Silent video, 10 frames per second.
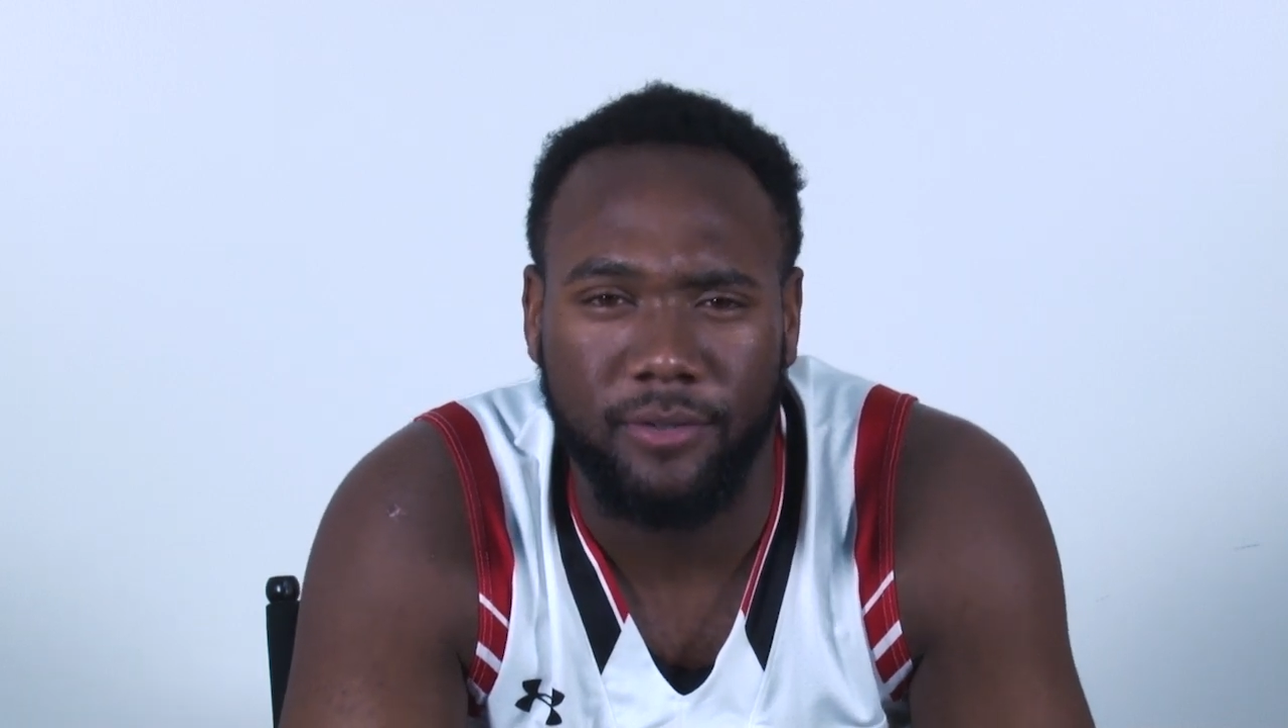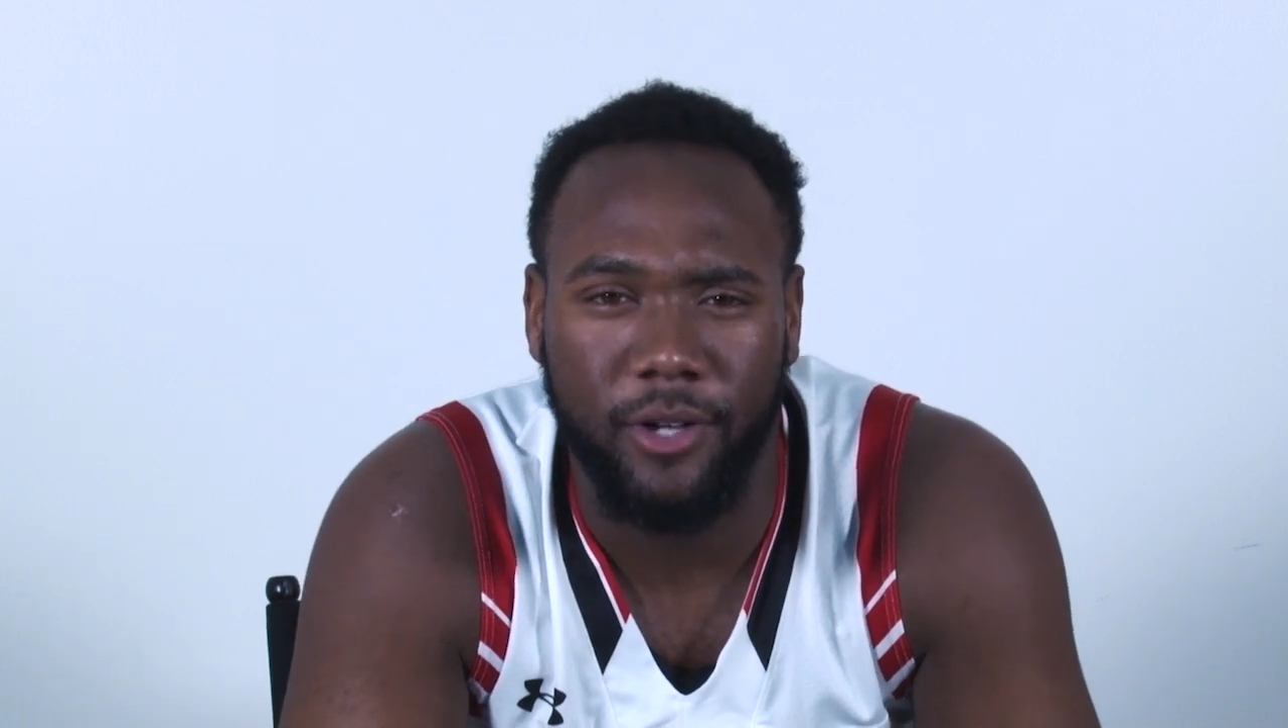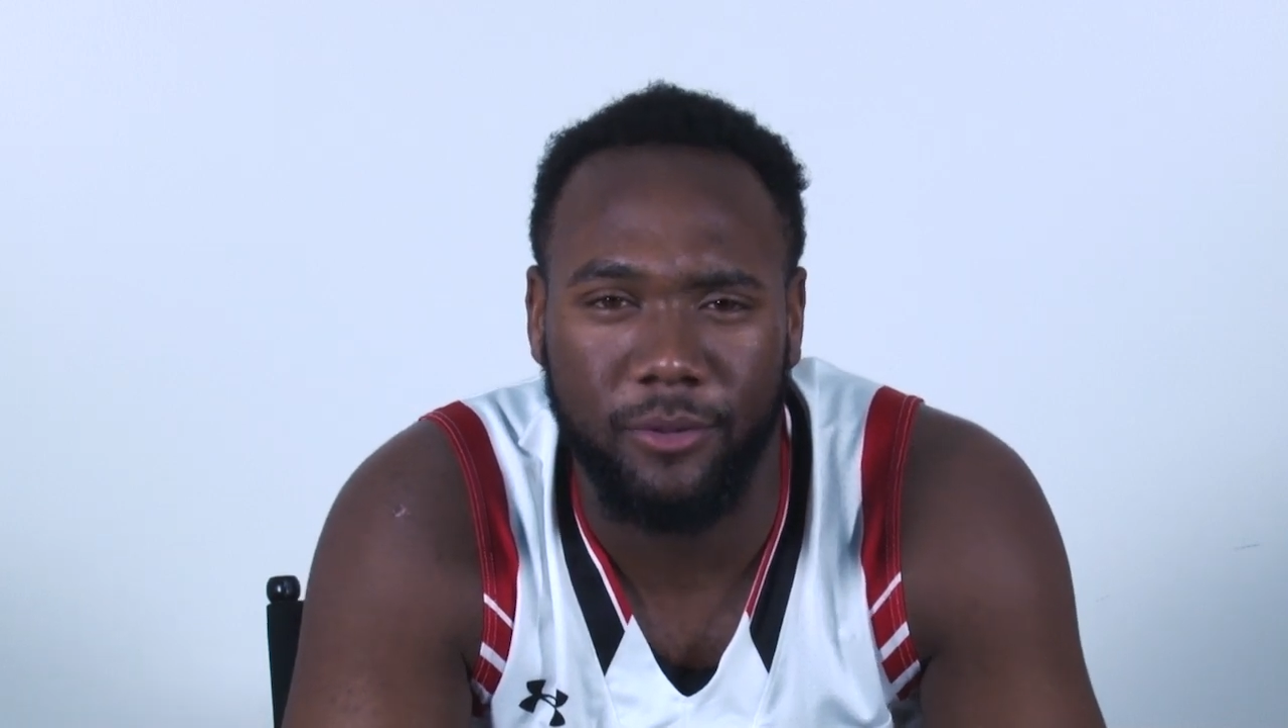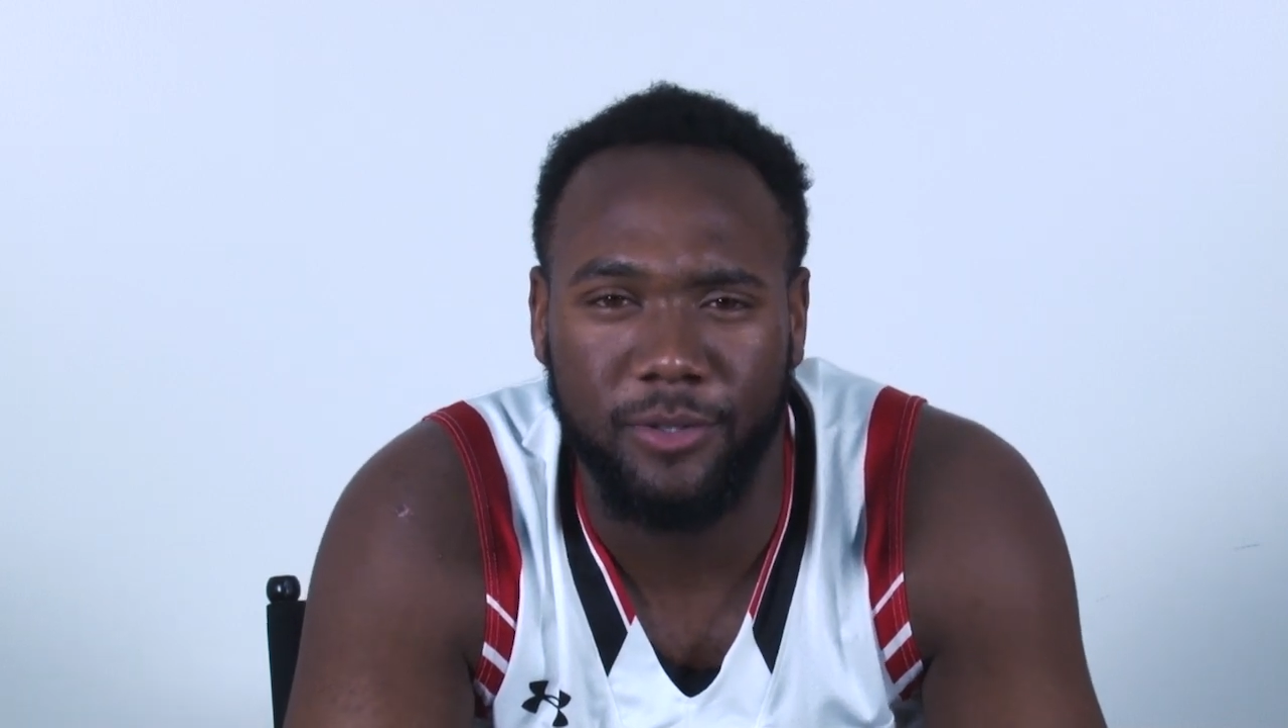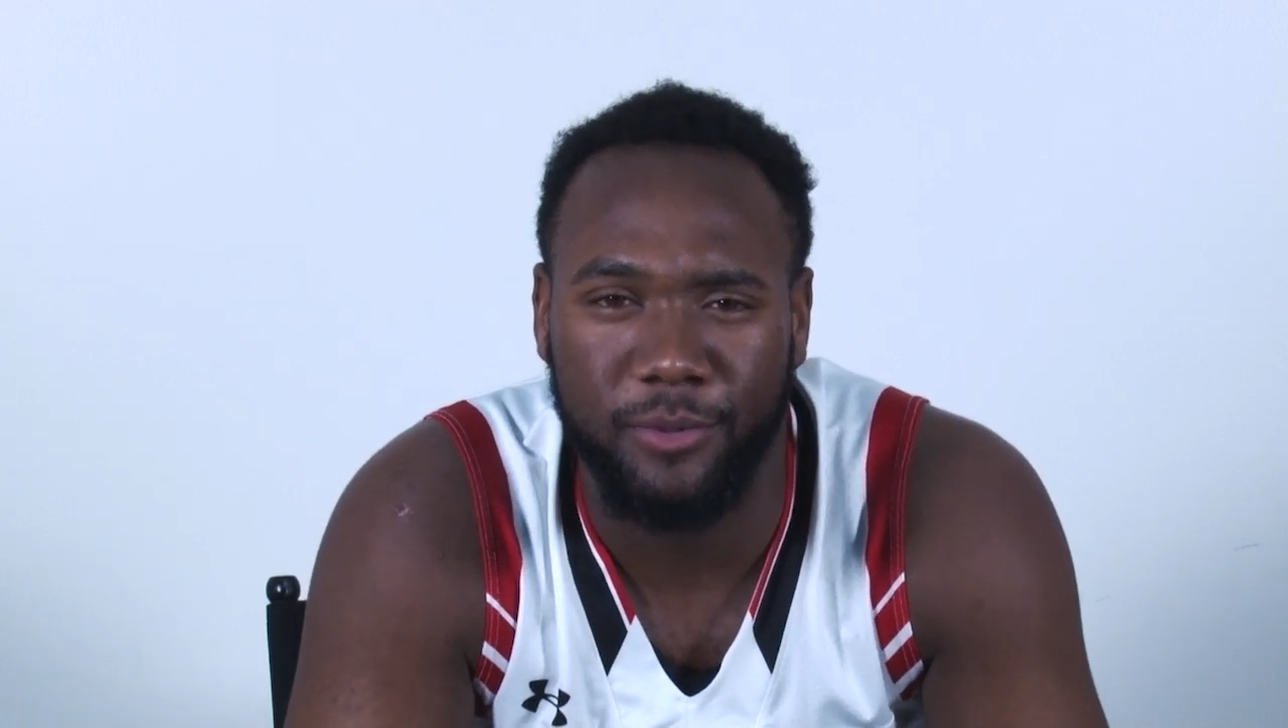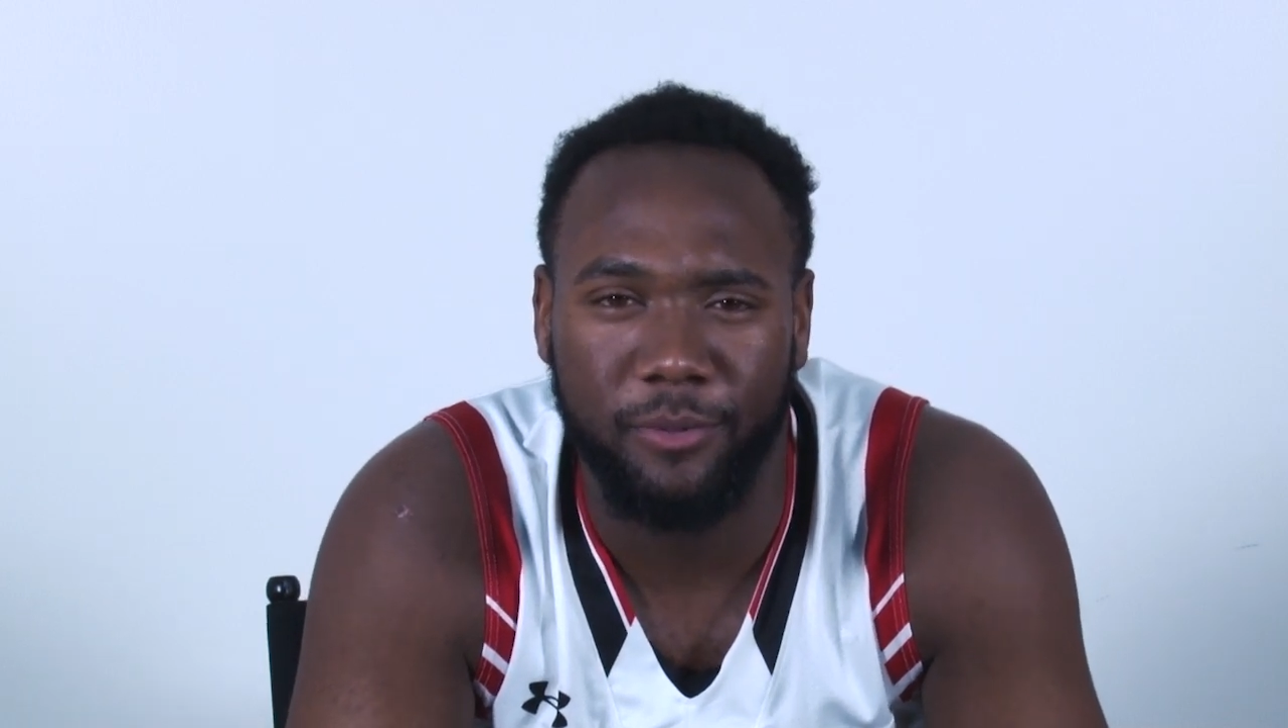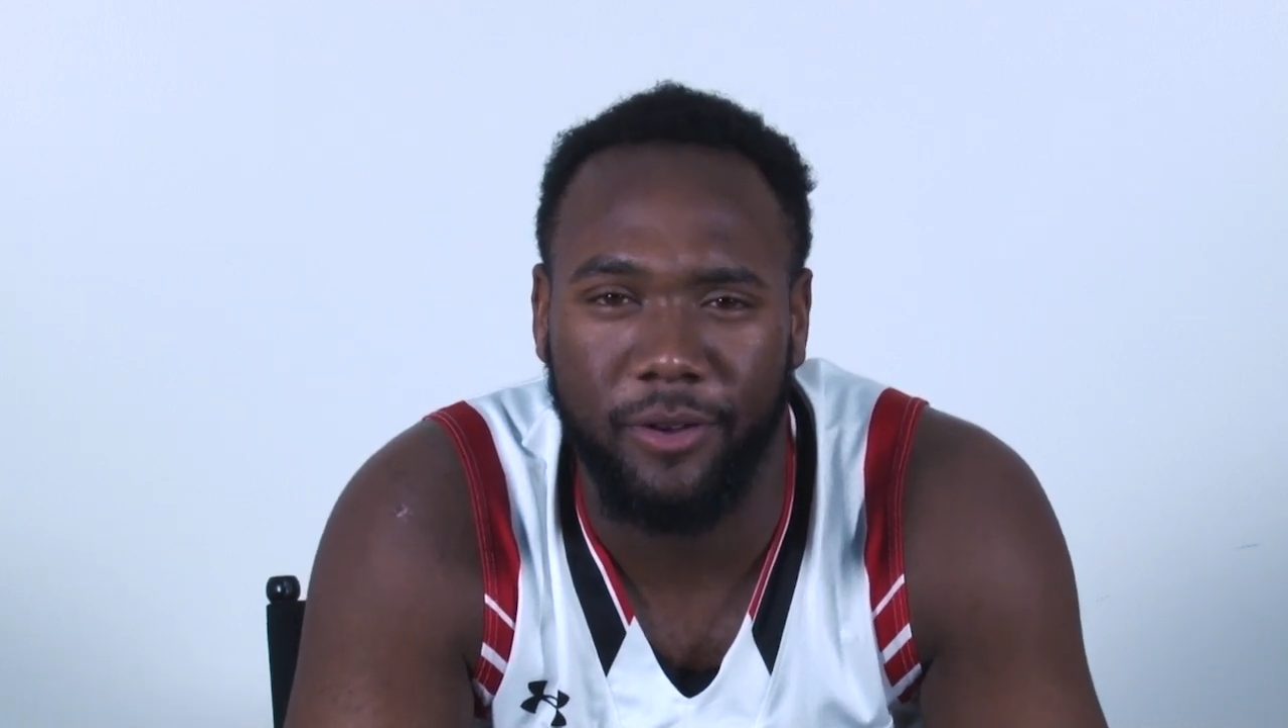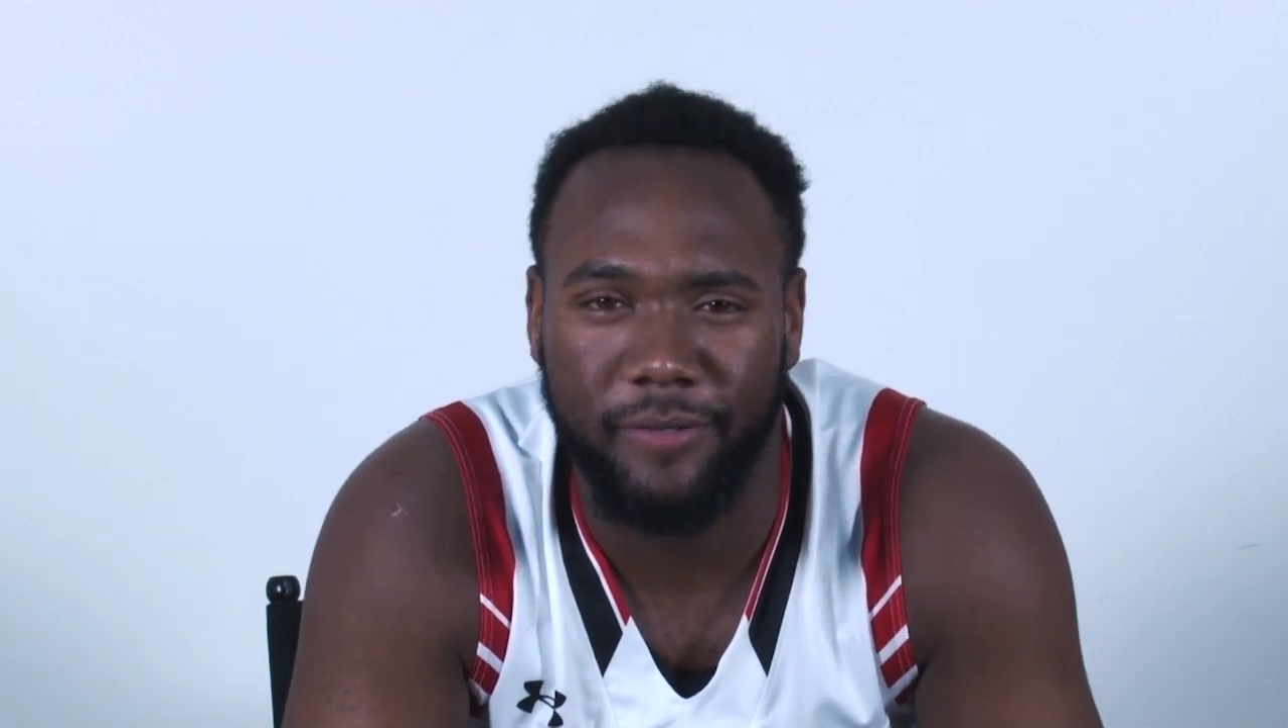Kobe's been my